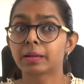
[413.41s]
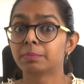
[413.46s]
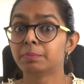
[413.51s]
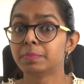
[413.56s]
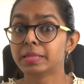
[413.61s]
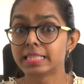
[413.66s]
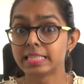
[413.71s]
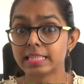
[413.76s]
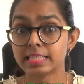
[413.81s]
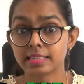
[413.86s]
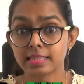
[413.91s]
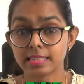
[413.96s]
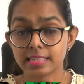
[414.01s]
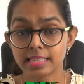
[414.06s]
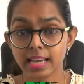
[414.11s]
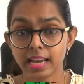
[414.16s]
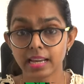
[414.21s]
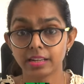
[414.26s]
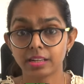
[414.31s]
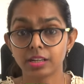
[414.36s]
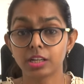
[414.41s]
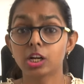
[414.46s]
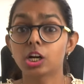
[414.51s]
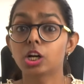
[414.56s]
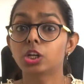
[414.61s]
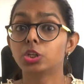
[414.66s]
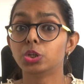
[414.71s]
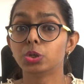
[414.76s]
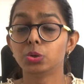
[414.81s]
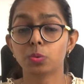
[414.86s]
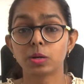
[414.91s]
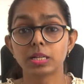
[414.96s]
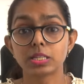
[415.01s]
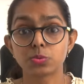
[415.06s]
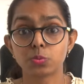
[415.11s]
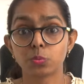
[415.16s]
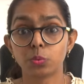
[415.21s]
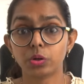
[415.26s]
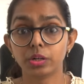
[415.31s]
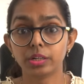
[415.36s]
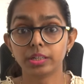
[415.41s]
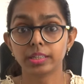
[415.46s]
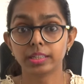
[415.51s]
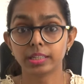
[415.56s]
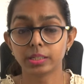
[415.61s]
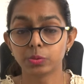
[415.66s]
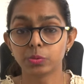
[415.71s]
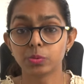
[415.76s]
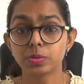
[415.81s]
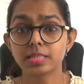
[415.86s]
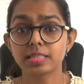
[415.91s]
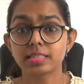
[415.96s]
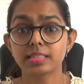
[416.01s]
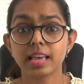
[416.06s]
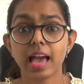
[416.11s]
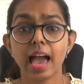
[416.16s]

Business Insider, US World News,